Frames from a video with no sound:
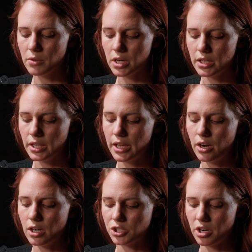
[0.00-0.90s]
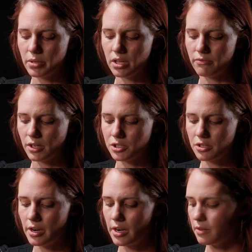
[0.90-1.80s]
now we're gonna get our sharpening
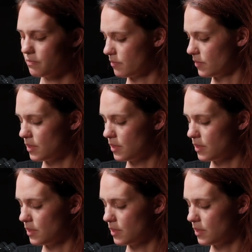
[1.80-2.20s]
fixture ready.